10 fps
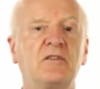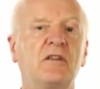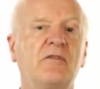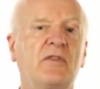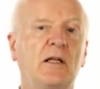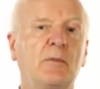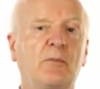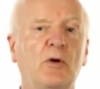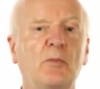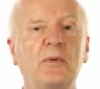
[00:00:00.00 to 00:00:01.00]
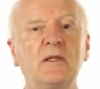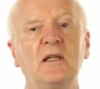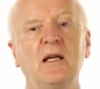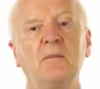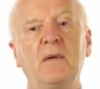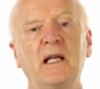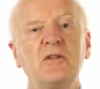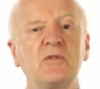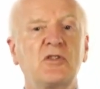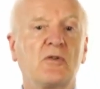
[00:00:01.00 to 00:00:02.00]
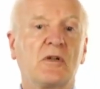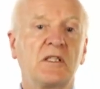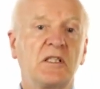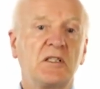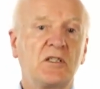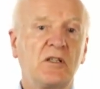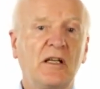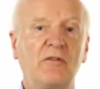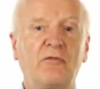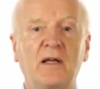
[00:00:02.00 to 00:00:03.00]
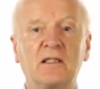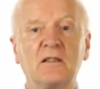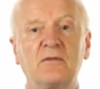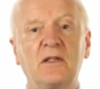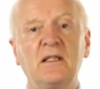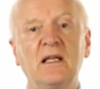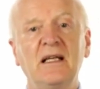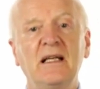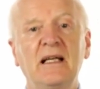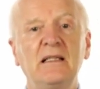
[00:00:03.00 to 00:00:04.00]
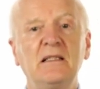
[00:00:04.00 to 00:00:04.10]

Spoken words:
and to develop appropriate management strategies to effectively